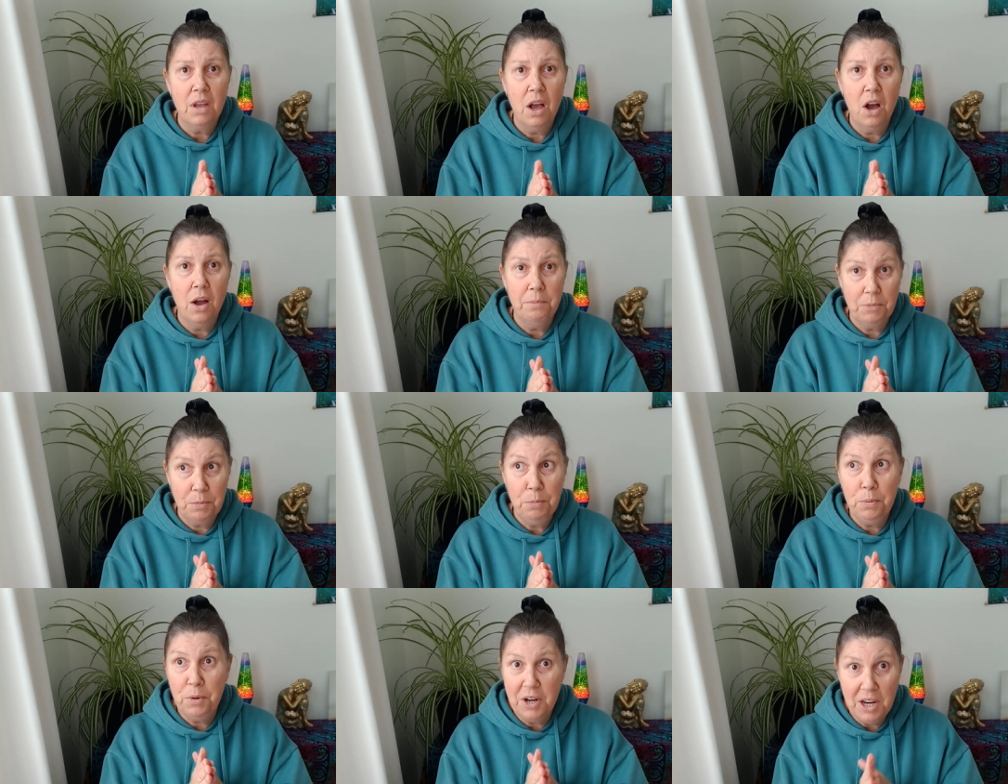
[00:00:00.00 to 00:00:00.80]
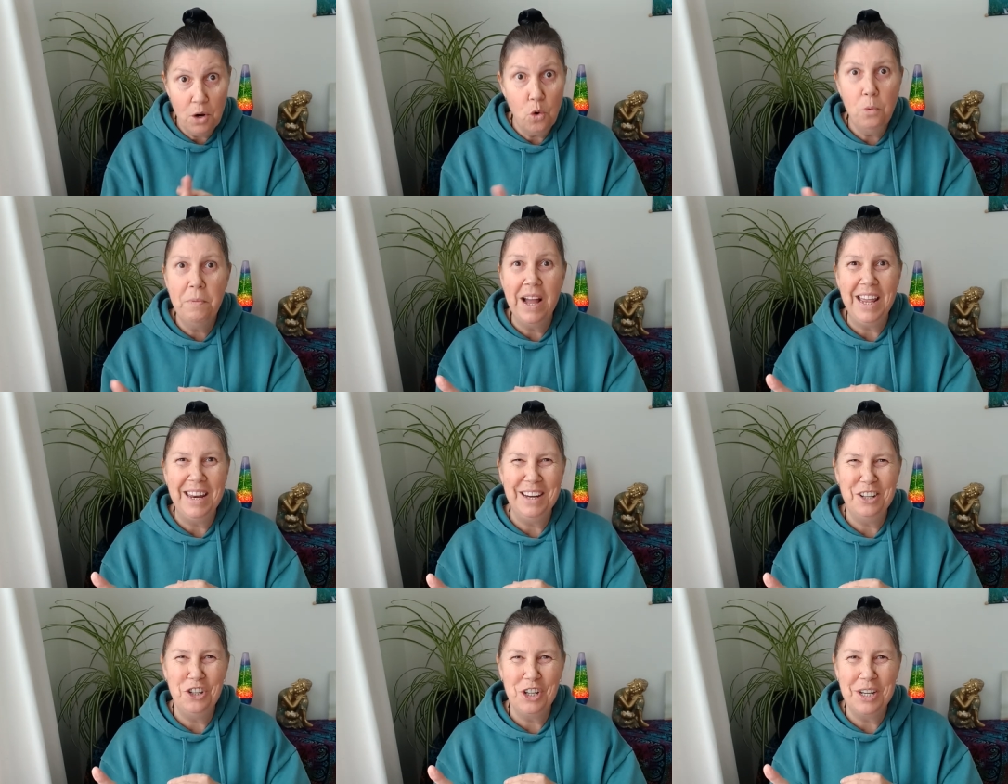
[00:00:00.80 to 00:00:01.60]
I'm putting all my
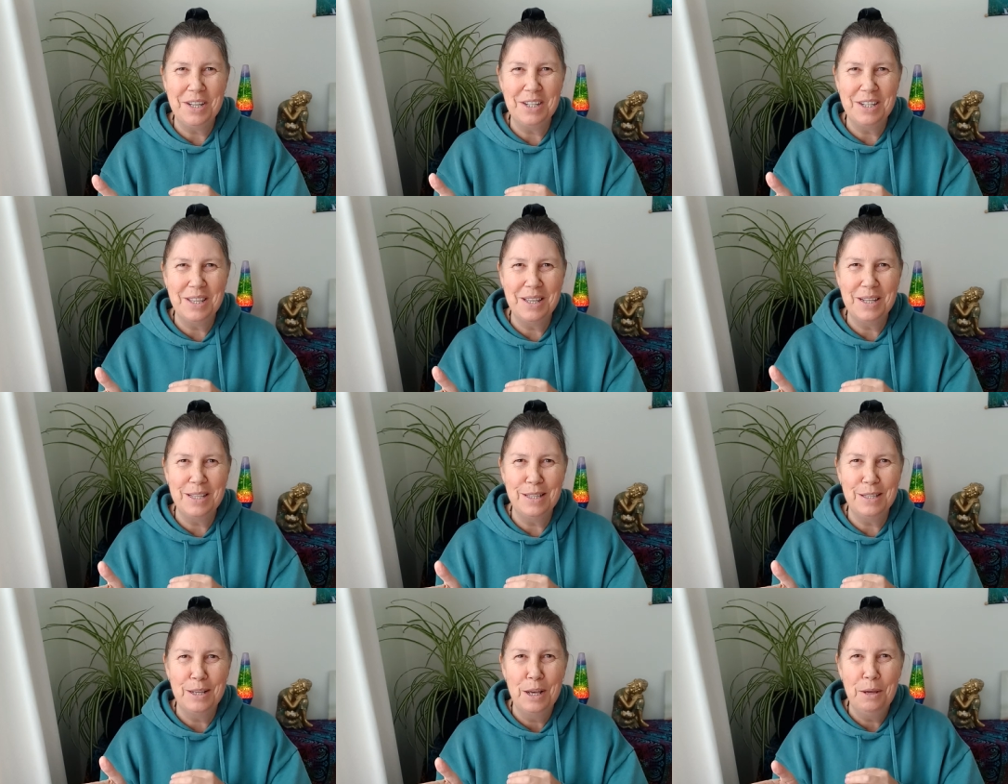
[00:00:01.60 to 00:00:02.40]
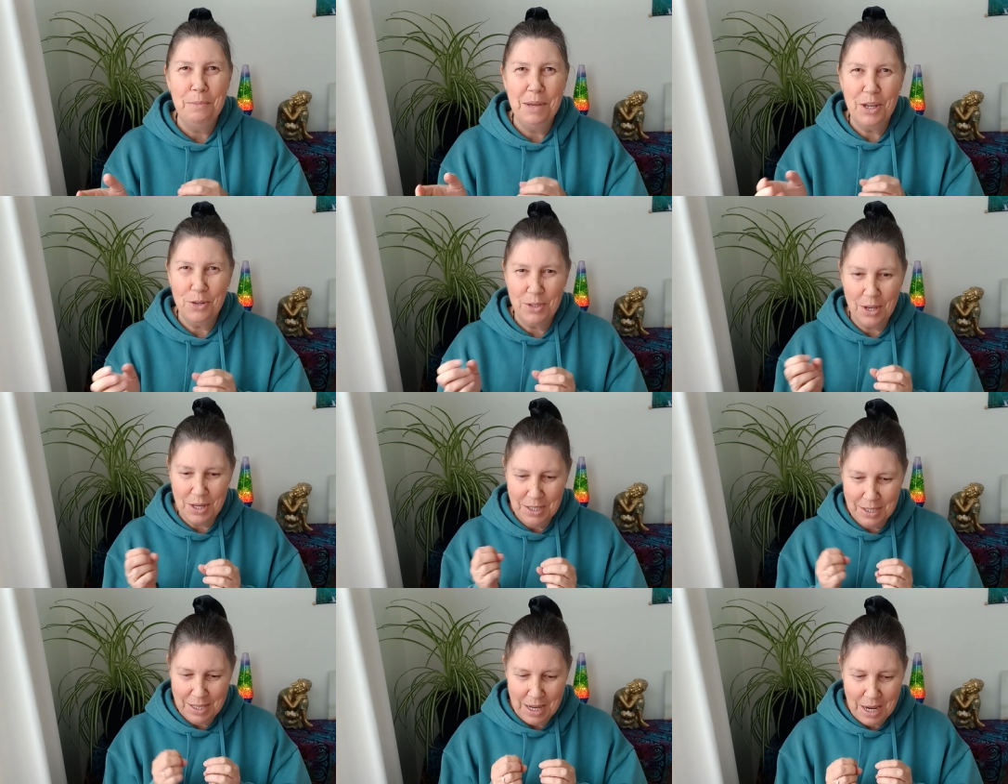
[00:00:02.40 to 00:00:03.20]
energy into this because I
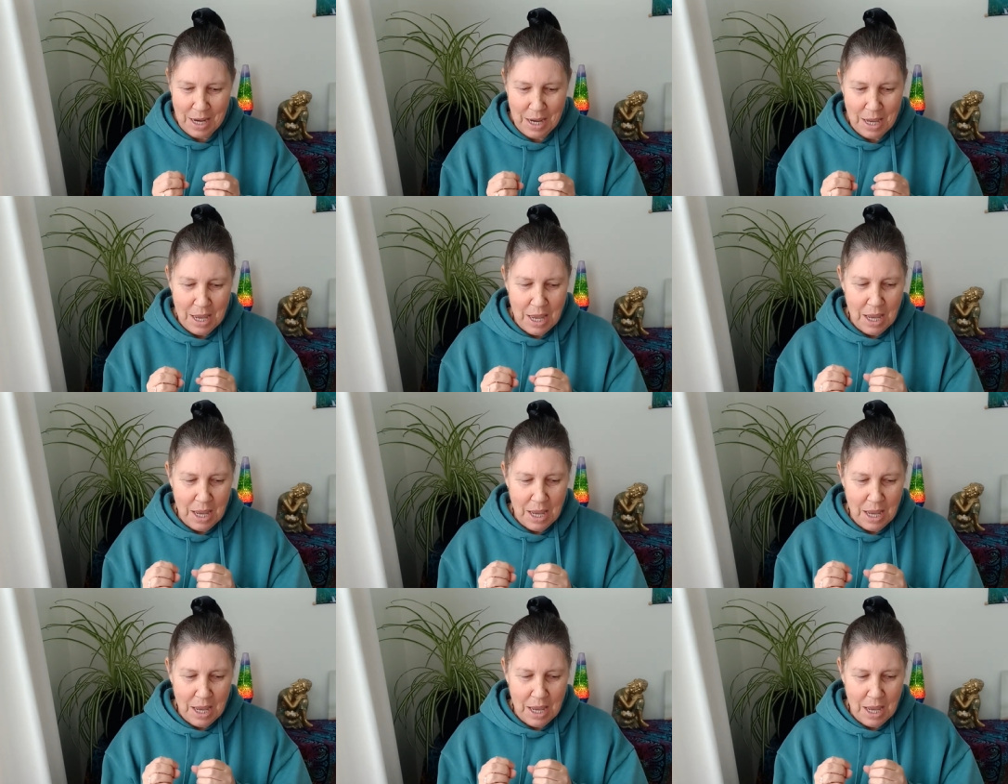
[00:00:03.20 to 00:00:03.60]
see